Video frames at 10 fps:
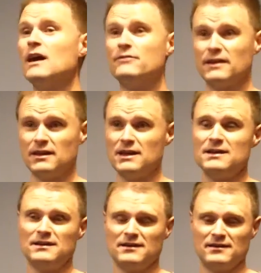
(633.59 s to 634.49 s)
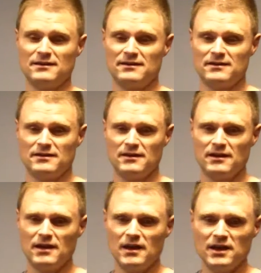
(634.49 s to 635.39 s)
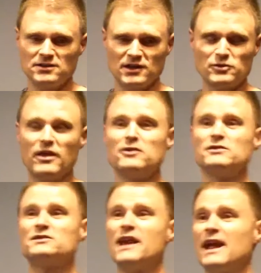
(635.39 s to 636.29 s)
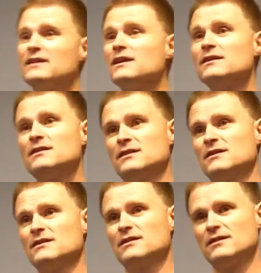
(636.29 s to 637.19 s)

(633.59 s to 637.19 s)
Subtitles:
lovingly, judge with understanding,